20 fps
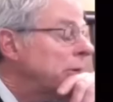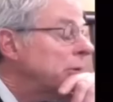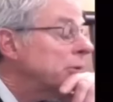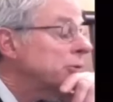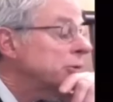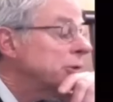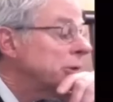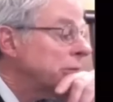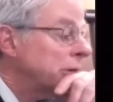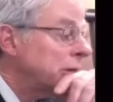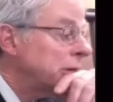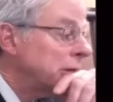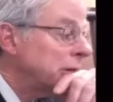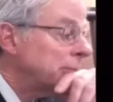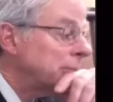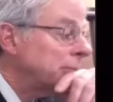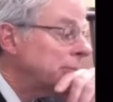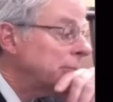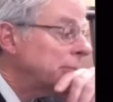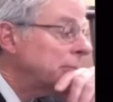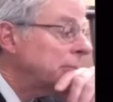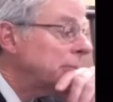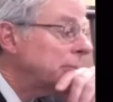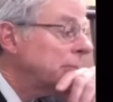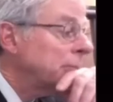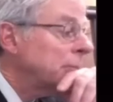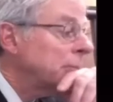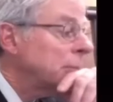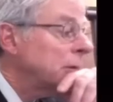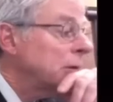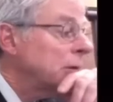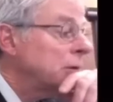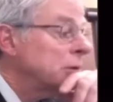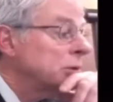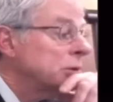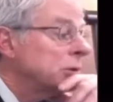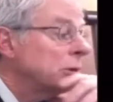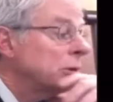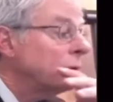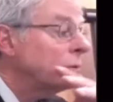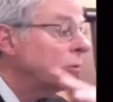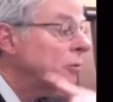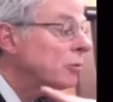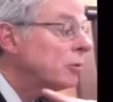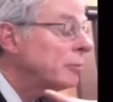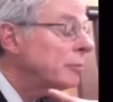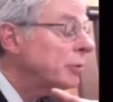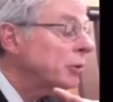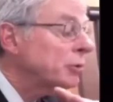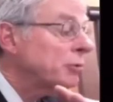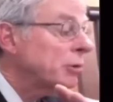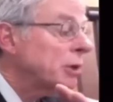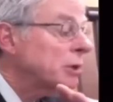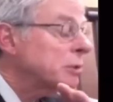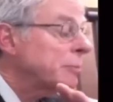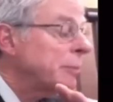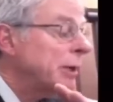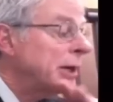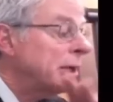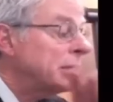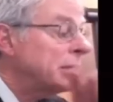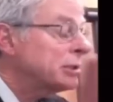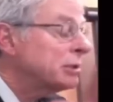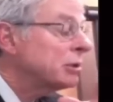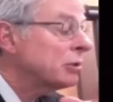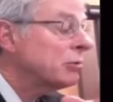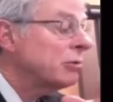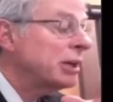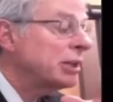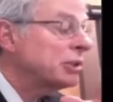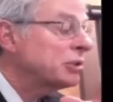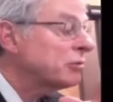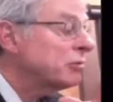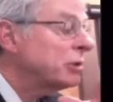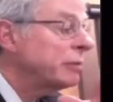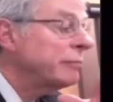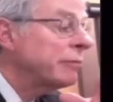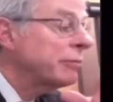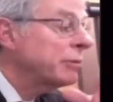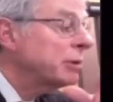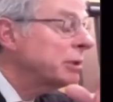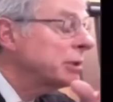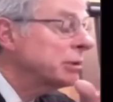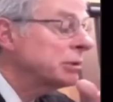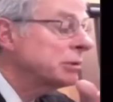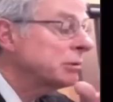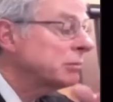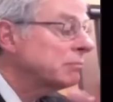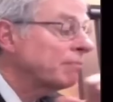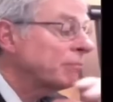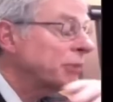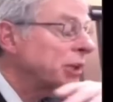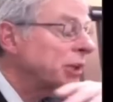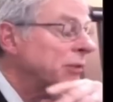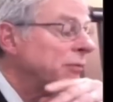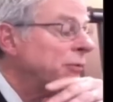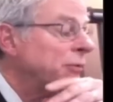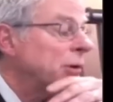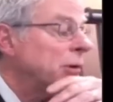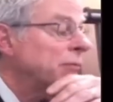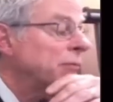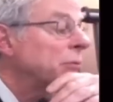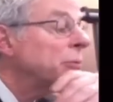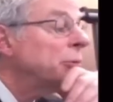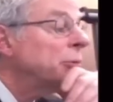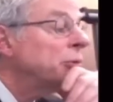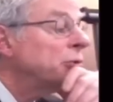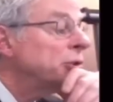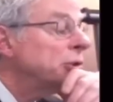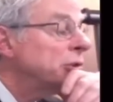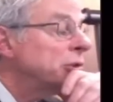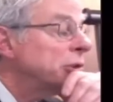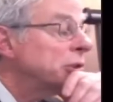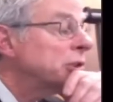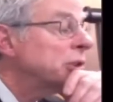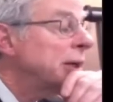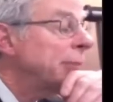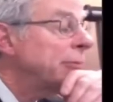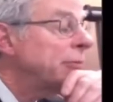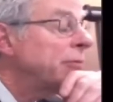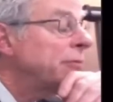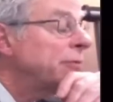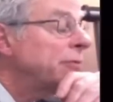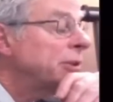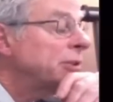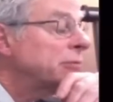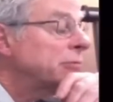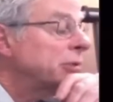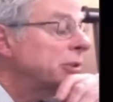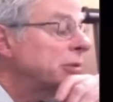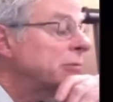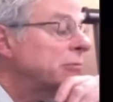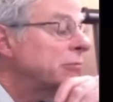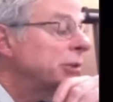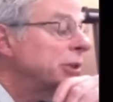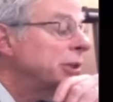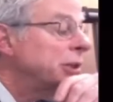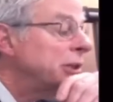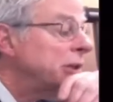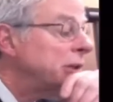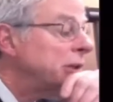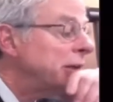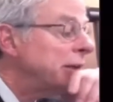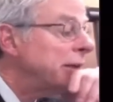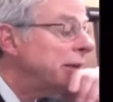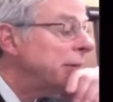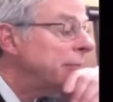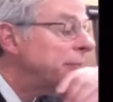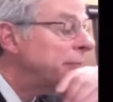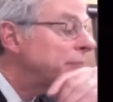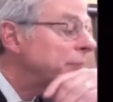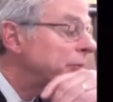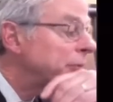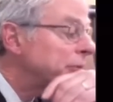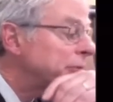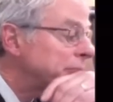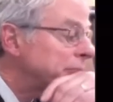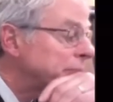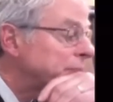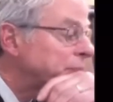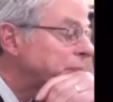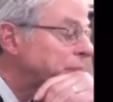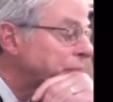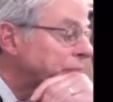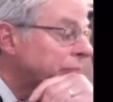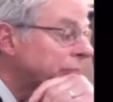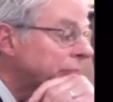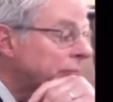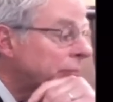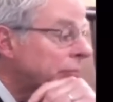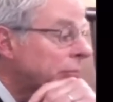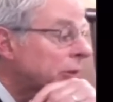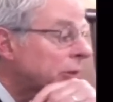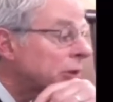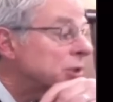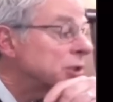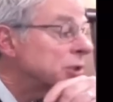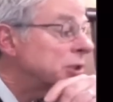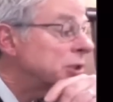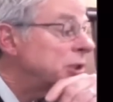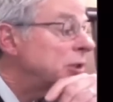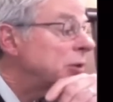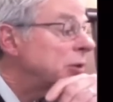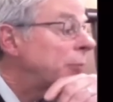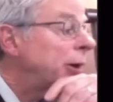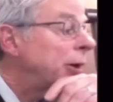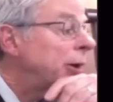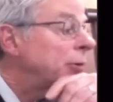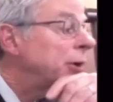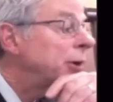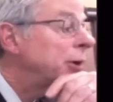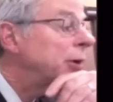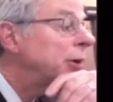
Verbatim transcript: here's the thing. Mm. So criminal trespass in the grand scheme of things, that's far from the most serious type of offense we, we, um, see around